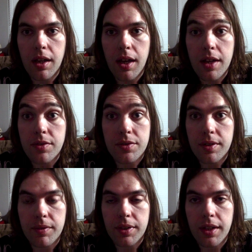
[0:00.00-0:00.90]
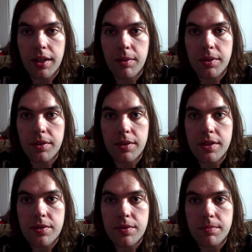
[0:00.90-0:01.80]
I just never thought I would do
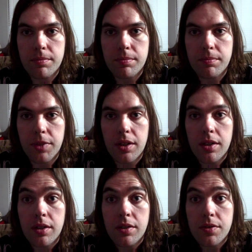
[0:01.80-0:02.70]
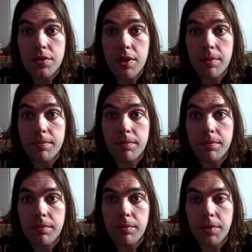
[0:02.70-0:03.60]
this. So,
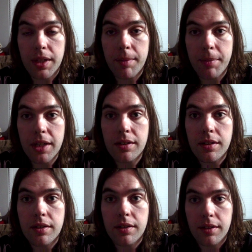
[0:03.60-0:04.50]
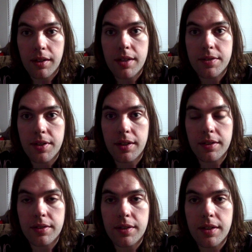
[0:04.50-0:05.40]
with that in mind, let's get
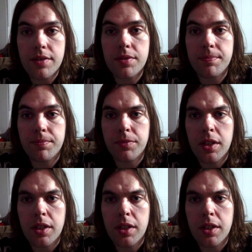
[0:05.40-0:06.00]
into this.